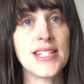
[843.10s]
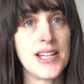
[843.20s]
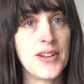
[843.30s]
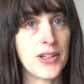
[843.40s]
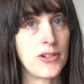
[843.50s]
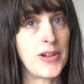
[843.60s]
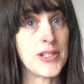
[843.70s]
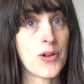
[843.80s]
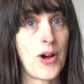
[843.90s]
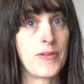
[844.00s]
to look through, and
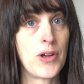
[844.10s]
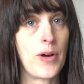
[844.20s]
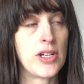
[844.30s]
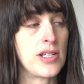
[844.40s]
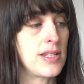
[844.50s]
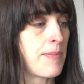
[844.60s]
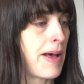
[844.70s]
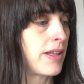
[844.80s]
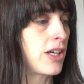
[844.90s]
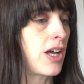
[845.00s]
there's quite a few questions
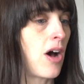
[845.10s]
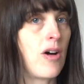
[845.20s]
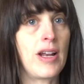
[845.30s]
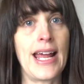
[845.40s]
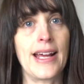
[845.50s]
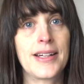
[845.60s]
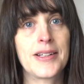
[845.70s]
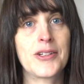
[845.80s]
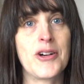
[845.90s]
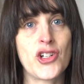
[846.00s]
about the
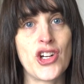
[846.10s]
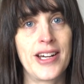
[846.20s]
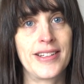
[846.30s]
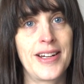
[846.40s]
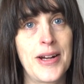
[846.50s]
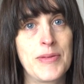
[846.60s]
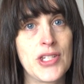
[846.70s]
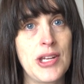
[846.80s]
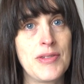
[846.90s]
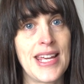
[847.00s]
garlic crusher that I
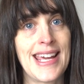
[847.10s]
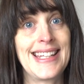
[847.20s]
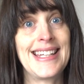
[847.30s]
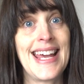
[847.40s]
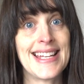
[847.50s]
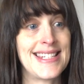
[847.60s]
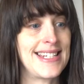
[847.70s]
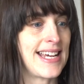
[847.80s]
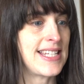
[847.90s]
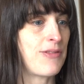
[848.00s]
was using in
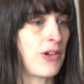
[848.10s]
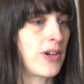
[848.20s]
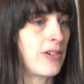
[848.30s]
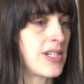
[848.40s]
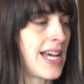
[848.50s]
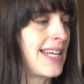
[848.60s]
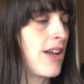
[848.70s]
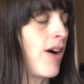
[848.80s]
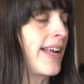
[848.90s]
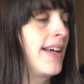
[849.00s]
yesterday's vlog on day
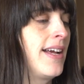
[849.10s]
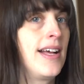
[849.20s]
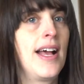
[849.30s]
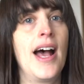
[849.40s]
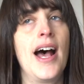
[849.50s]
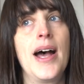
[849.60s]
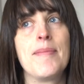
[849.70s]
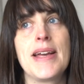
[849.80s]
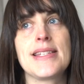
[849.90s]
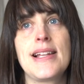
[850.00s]
9.
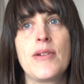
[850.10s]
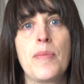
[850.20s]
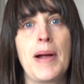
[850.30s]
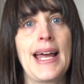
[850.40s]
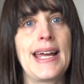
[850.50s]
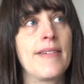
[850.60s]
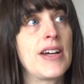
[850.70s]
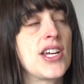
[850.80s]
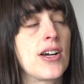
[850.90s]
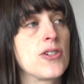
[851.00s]
It's a little plate. I've
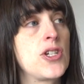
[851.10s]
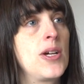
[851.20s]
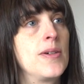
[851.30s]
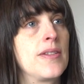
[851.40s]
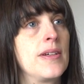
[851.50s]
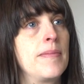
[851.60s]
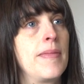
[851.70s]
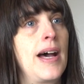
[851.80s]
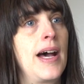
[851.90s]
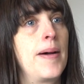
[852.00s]
actually got 2 of
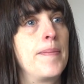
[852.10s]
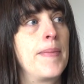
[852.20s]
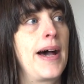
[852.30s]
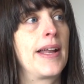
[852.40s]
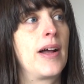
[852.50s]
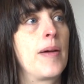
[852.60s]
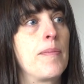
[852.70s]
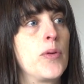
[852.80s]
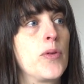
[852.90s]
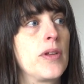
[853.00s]
them, and I
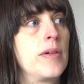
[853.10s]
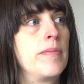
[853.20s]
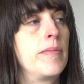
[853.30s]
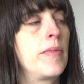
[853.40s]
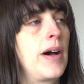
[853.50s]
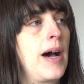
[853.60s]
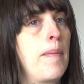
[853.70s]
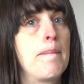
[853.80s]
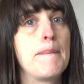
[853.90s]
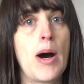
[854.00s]
bought them at a
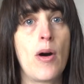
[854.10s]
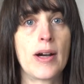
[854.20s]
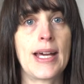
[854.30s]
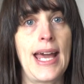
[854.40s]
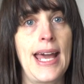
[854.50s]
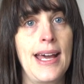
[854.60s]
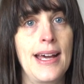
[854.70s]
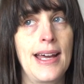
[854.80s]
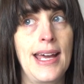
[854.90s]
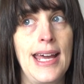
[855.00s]
market
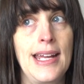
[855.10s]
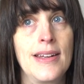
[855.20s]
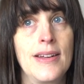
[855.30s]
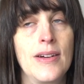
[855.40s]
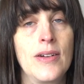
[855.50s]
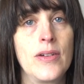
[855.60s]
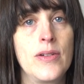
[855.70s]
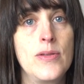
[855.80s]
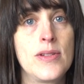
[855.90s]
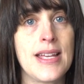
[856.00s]
in
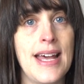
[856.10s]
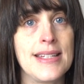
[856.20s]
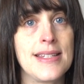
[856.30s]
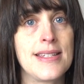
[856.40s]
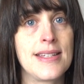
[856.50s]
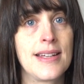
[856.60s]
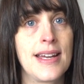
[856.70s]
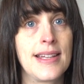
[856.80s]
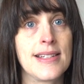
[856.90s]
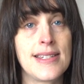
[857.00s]
Uzès
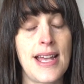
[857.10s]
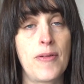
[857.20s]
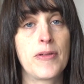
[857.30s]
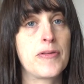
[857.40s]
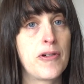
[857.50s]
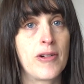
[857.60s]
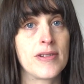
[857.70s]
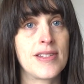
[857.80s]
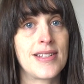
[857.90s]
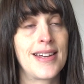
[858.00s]
in the south of
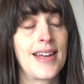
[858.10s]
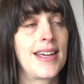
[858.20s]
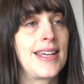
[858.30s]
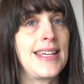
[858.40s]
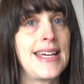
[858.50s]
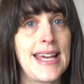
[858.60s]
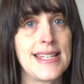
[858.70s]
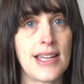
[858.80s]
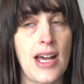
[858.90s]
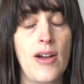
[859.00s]
France
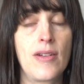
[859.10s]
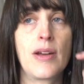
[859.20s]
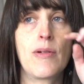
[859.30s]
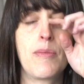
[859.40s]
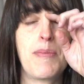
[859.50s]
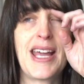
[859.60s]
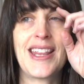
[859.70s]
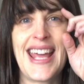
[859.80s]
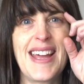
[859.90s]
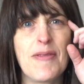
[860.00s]
years ago. They were a
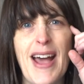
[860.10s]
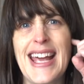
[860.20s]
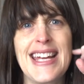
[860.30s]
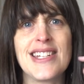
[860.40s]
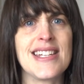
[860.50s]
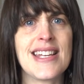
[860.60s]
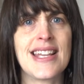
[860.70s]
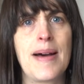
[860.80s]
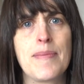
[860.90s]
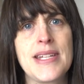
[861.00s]
big thing for ages at
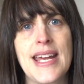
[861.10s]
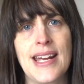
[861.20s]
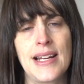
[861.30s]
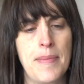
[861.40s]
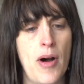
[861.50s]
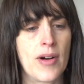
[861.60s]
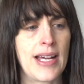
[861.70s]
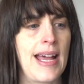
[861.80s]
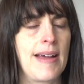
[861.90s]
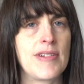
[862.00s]
that particular
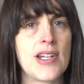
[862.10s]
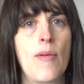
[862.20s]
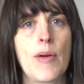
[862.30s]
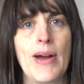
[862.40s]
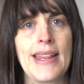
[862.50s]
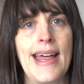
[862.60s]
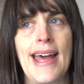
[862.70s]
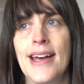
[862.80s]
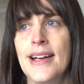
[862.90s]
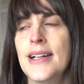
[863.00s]
market. Every time we went
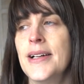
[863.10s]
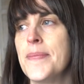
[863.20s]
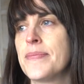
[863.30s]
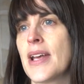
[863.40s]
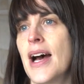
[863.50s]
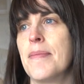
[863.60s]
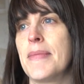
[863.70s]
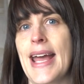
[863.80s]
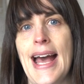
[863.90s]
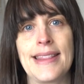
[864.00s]
there,
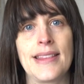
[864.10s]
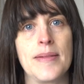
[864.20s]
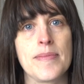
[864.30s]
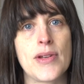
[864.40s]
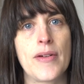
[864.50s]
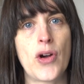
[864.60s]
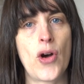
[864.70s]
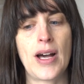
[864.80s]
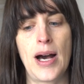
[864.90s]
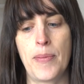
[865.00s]
they had them. So I've
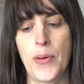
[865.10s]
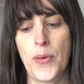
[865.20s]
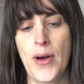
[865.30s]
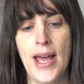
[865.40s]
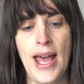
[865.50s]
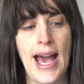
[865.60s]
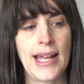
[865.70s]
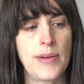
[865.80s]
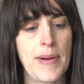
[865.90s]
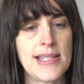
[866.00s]
got a couple,
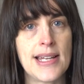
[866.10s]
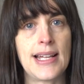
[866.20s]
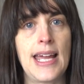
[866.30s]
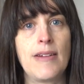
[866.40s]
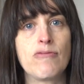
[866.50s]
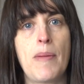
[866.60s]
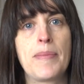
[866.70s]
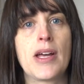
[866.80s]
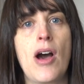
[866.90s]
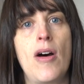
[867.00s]
and you basically
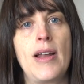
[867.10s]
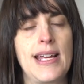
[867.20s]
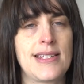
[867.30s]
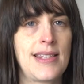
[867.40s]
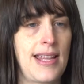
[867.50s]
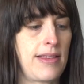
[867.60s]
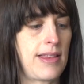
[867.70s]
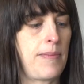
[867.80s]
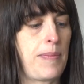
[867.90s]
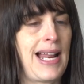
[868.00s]
rub the garlic. It's
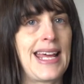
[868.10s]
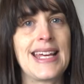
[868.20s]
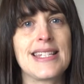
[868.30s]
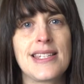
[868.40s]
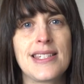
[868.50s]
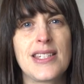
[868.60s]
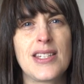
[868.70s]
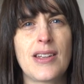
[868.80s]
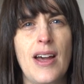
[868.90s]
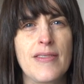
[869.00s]
the plate
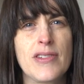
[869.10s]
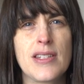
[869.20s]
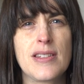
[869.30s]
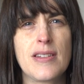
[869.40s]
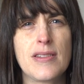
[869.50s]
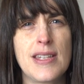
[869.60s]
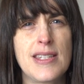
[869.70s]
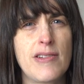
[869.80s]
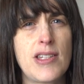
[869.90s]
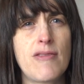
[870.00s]
is kind of,
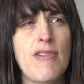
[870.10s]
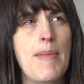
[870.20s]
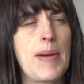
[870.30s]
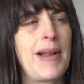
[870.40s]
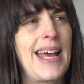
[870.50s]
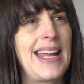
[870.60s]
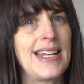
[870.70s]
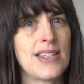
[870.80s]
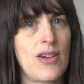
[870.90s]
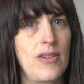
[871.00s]
it's a ceramic plate and
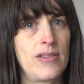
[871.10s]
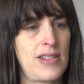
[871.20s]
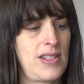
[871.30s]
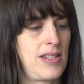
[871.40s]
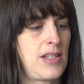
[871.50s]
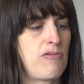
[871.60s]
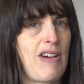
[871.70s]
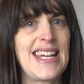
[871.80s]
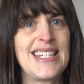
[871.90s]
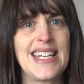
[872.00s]
it's got
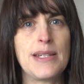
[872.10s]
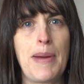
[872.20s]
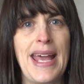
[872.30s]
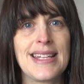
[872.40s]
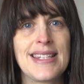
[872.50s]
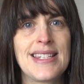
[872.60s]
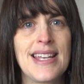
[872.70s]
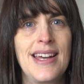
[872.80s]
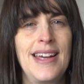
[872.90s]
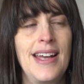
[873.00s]
serrated bits,
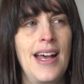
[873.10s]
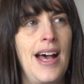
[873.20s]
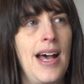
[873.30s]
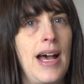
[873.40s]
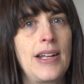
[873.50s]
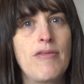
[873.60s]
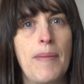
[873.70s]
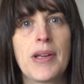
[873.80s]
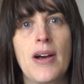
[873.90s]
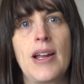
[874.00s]
and you
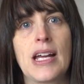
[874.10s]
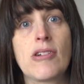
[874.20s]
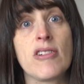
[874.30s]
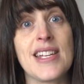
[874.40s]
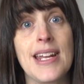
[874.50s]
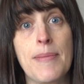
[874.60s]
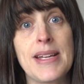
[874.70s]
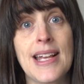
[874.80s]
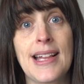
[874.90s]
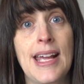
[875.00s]
rub the garlic across it and it
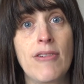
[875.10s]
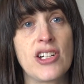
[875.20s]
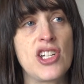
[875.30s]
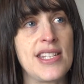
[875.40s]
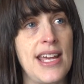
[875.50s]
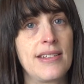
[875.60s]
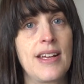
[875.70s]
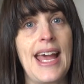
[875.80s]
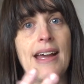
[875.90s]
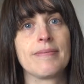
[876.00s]
basically crushes it.
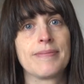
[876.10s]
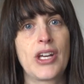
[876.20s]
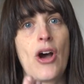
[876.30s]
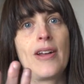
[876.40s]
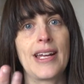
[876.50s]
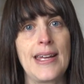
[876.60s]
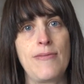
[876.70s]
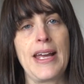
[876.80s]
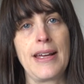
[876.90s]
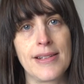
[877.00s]
You get garlicky
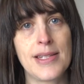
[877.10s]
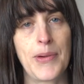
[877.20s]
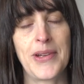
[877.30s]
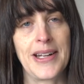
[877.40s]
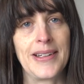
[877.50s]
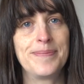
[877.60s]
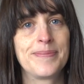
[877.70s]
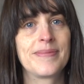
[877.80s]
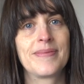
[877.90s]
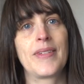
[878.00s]
fingers, but you know,
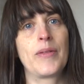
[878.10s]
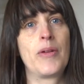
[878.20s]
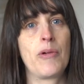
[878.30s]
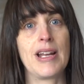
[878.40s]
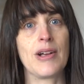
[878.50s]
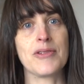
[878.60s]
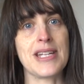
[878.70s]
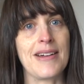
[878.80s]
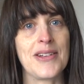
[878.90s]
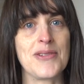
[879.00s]
when we're in
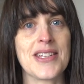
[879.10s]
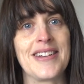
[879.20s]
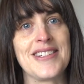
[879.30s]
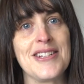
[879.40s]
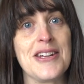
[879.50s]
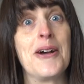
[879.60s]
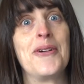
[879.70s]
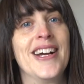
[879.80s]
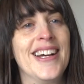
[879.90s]
lockdown, who's going to know?